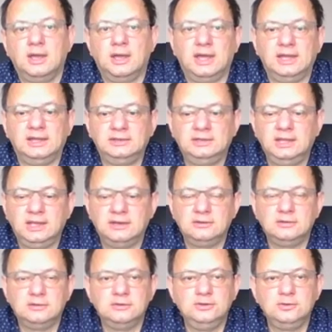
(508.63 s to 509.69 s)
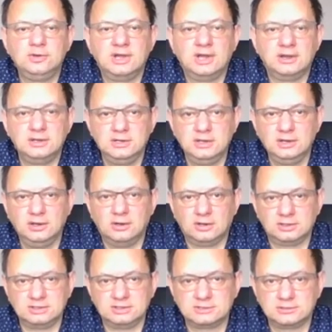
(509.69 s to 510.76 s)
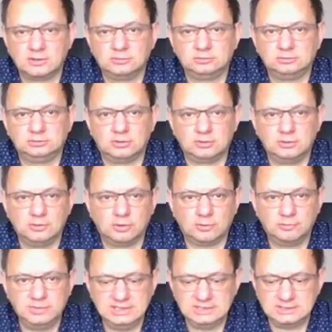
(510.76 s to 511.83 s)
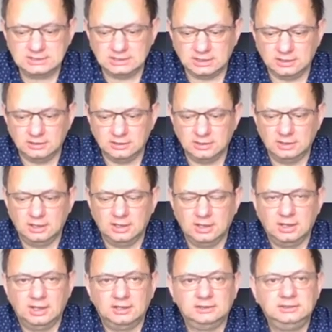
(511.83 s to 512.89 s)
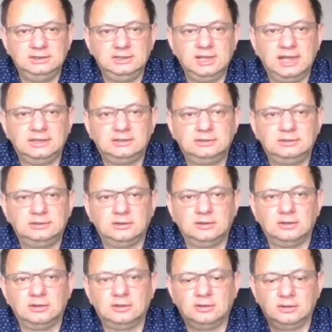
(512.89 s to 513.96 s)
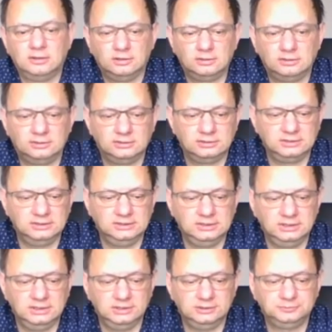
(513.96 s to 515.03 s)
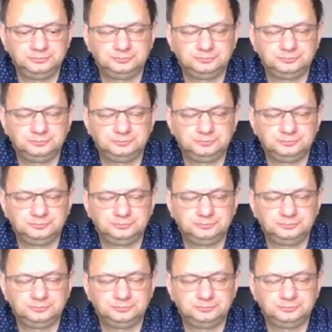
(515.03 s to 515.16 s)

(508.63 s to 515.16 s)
And then you can hear the sound on your PC that the